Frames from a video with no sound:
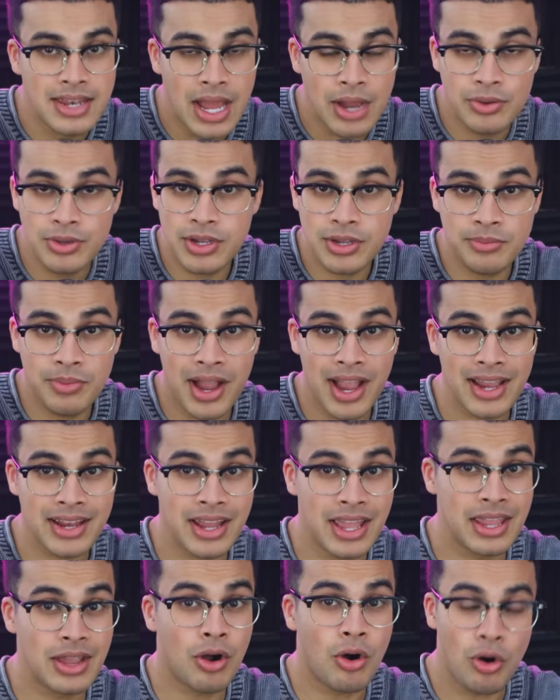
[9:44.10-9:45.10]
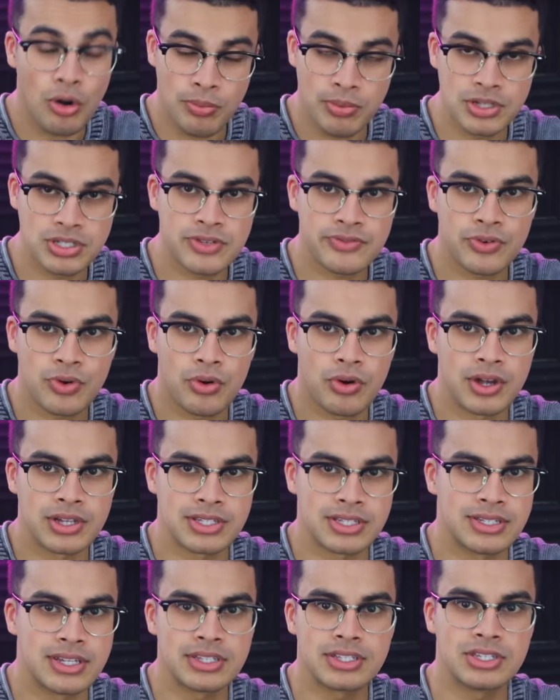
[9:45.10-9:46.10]
Now, you can mine a whole bunch of coins.
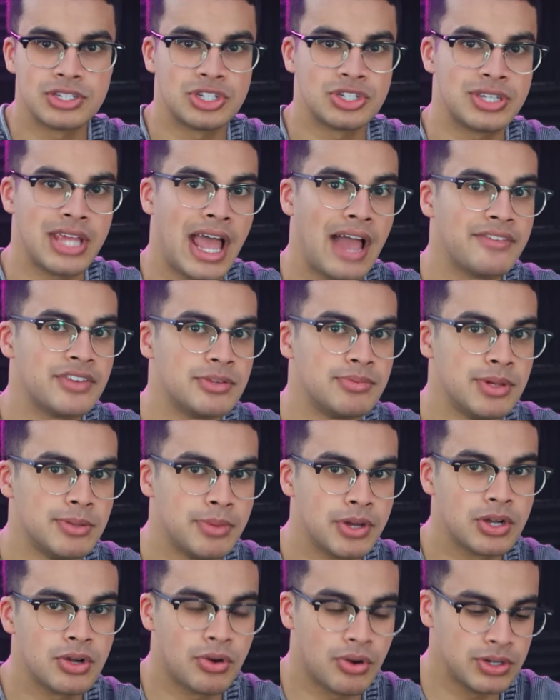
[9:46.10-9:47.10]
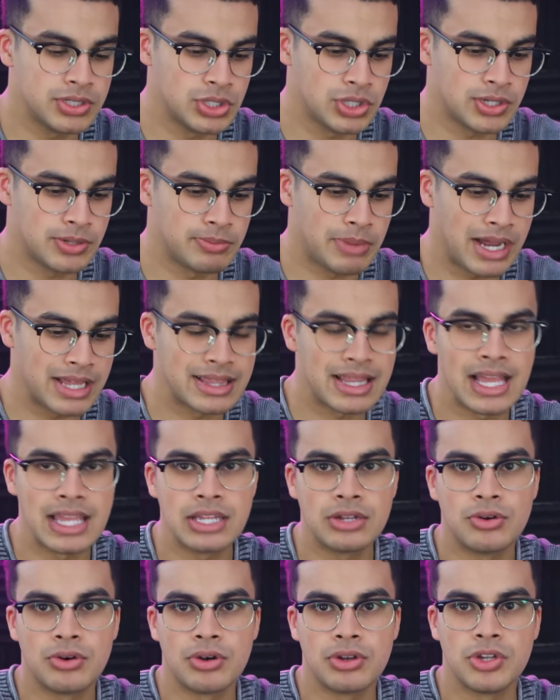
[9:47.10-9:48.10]
It doesn't just have to be Bitcoin. You can mine
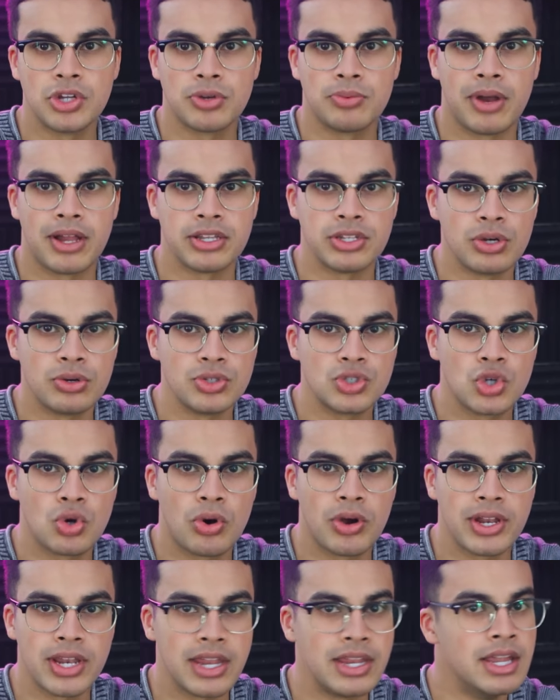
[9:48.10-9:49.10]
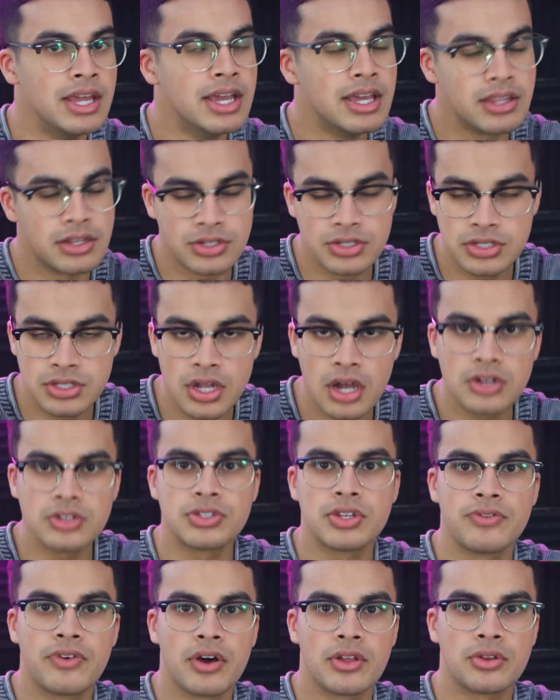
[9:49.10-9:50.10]
Litecoin, you can mine Dogecoin, and there's tons
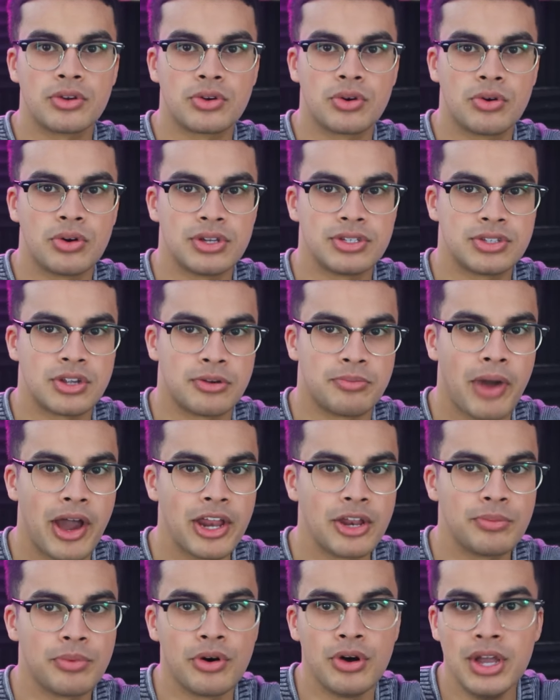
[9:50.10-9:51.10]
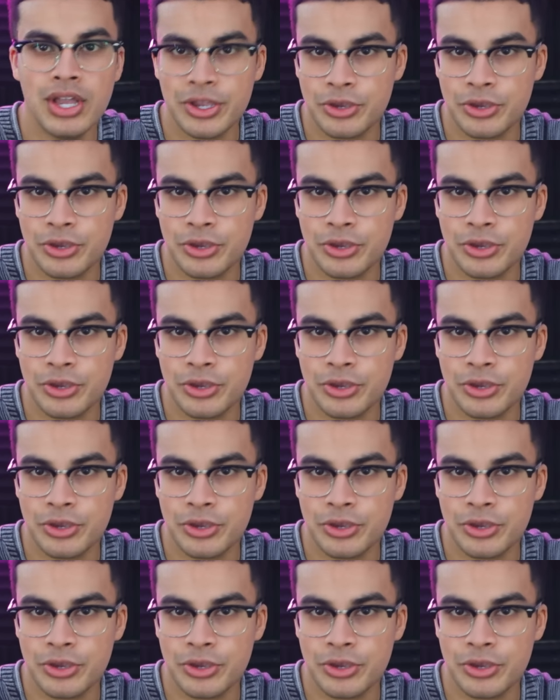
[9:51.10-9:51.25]
of other coins that are mineable.